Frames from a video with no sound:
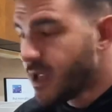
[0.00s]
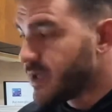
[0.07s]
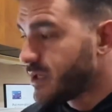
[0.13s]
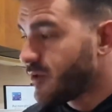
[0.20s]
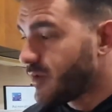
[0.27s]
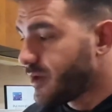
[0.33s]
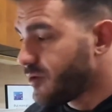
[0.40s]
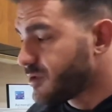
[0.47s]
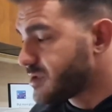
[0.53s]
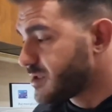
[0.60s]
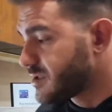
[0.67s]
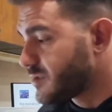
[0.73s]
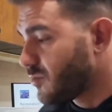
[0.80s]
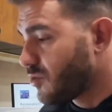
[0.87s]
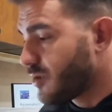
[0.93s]
Now, I noticed
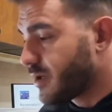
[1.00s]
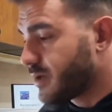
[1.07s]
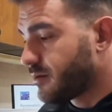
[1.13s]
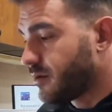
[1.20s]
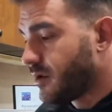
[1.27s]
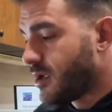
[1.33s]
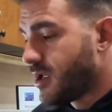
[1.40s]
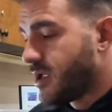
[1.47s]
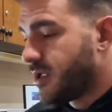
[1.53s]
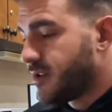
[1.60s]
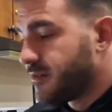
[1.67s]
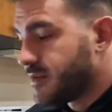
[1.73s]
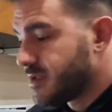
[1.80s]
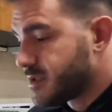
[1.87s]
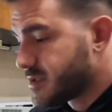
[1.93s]
this morning in
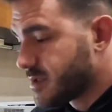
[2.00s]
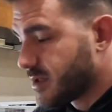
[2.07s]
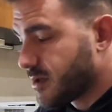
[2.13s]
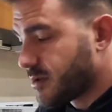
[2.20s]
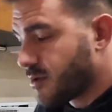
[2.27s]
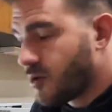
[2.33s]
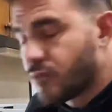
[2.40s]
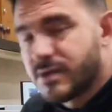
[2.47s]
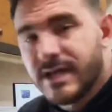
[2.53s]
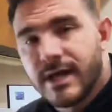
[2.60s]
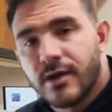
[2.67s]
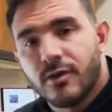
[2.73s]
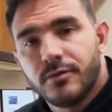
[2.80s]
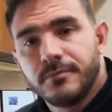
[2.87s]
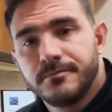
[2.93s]
this
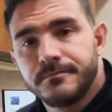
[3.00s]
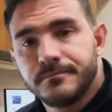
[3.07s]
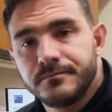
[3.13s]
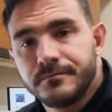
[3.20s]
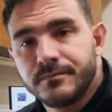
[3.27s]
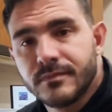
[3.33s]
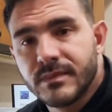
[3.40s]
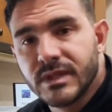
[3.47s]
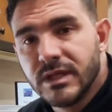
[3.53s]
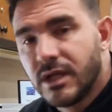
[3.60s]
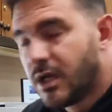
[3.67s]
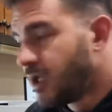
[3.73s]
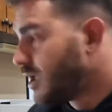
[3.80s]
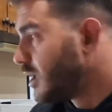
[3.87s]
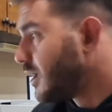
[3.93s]
hotel
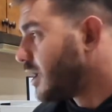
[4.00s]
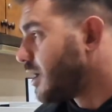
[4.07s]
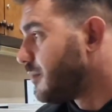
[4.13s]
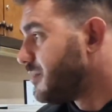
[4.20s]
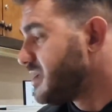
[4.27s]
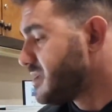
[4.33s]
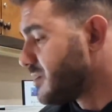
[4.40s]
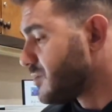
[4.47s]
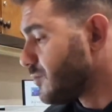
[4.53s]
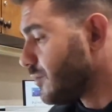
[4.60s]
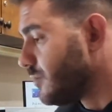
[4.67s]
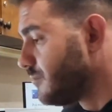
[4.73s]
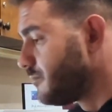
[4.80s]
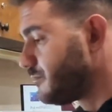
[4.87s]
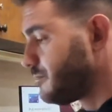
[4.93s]
business
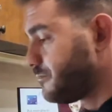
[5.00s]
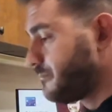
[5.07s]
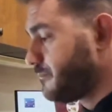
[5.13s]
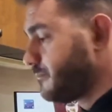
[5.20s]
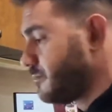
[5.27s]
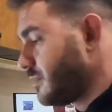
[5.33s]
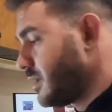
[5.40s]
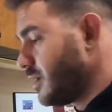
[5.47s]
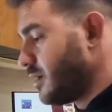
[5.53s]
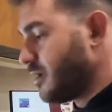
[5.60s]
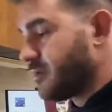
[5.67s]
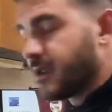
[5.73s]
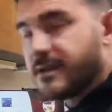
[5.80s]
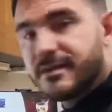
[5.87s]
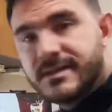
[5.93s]
room,
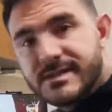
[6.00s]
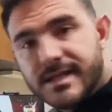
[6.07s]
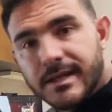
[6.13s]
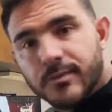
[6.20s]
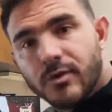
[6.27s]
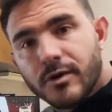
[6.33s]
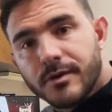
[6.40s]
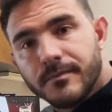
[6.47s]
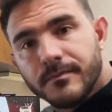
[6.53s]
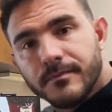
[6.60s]
they had this keyboard,